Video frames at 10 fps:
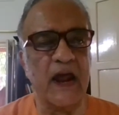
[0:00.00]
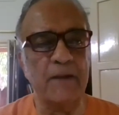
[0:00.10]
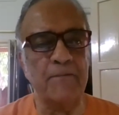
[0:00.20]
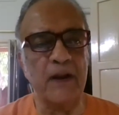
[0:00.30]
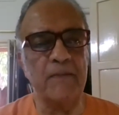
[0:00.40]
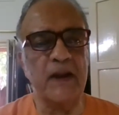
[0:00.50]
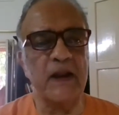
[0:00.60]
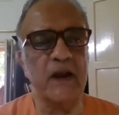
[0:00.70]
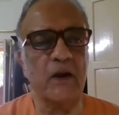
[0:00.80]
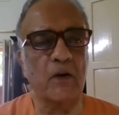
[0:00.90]
and maybe
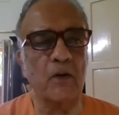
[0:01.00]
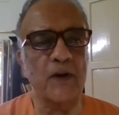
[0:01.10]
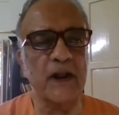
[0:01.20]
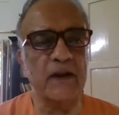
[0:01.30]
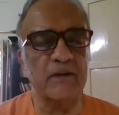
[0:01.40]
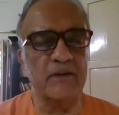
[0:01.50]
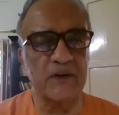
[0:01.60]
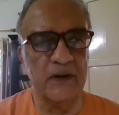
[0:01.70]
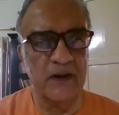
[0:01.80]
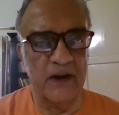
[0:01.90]
including
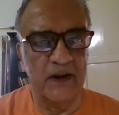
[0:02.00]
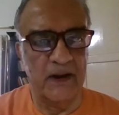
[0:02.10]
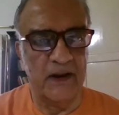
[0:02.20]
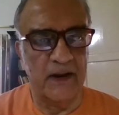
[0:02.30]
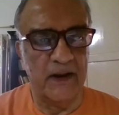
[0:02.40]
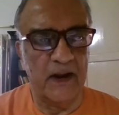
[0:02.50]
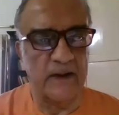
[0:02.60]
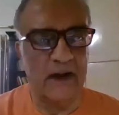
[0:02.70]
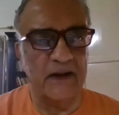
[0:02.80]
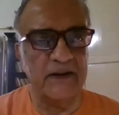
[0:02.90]

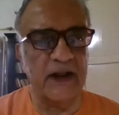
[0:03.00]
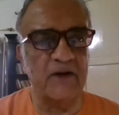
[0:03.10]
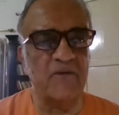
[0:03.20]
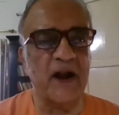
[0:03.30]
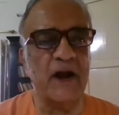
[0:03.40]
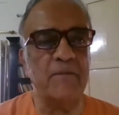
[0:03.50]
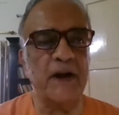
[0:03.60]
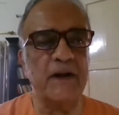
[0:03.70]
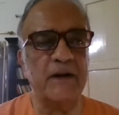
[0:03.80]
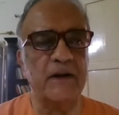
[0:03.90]
the
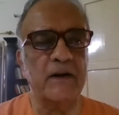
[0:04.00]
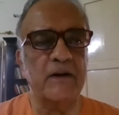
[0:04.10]
environment,